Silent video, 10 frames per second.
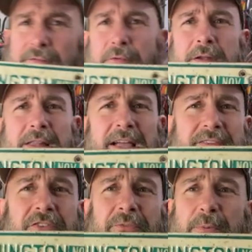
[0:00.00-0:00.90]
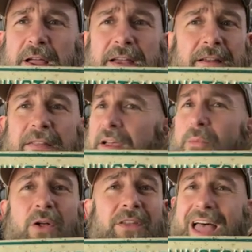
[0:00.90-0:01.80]
Front license plate that
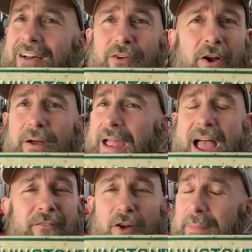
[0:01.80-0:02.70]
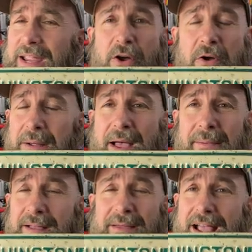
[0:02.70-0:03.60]
will never ever be going
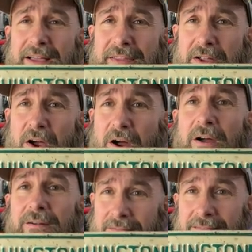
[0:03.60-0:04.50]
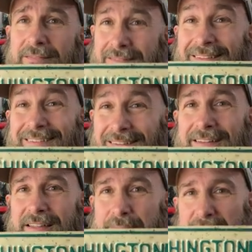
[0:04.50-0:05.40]
back on the car,
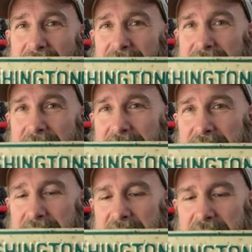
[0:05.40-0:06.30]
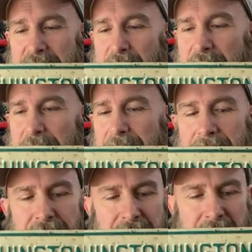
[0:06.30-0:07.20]
but that's its license plate.
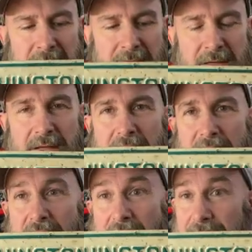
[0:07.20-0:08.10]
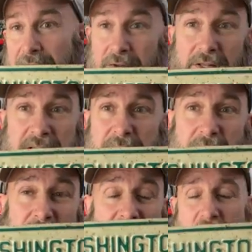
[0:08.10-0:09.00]
Front license
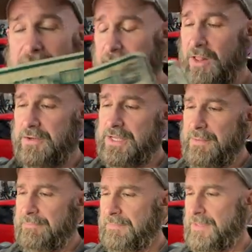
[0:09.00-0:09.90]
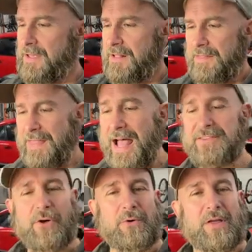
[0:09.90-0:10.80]
plate been off of it a long time.
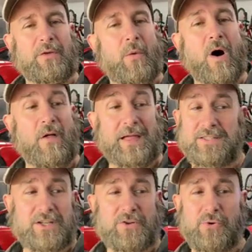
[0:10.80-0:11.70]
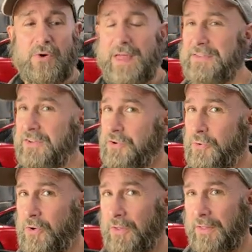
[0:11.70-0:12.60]
That's going on the wall. That's a cool
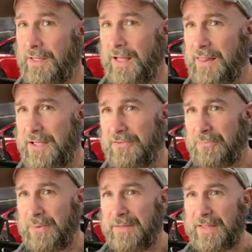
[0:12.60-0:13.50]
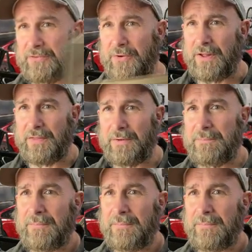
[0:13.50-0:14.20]
license plate. That's going on there.